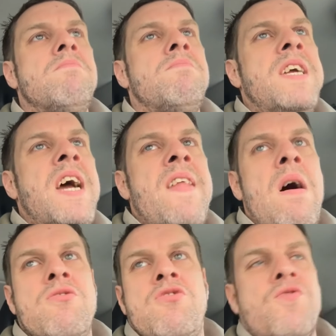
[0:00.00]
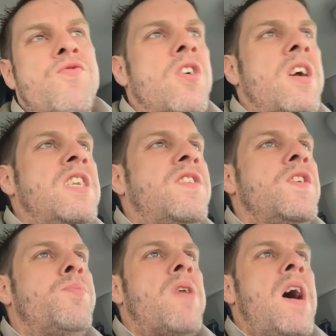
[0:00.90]
But yeah, that was just for
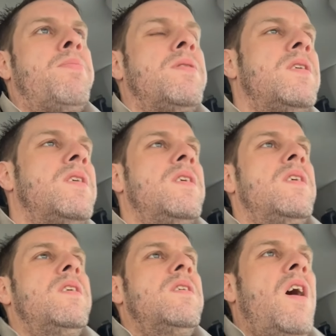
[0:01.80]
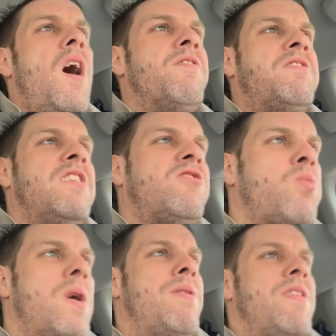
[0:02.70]
interview prep. Obviously, I
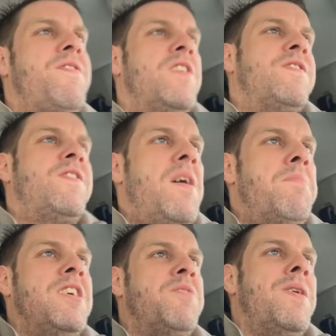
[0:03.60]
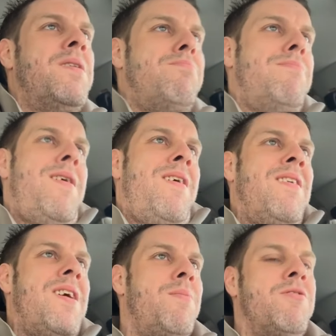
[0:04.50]
swear within the first 5 minutes, but meh,
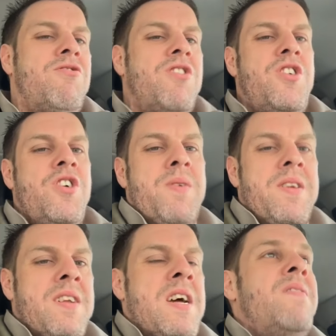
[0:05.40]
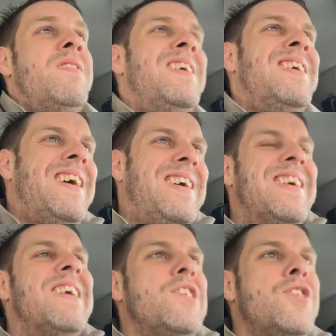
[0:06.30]
I'm just a human.
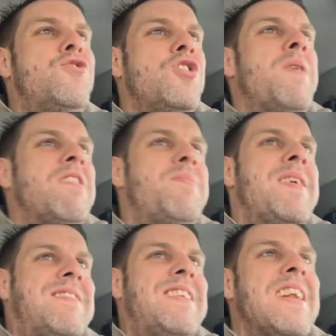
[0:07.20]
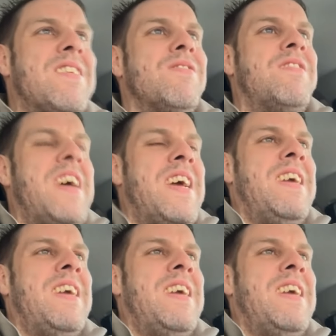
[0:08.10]
YouTube has to be entertaining, doesn't it?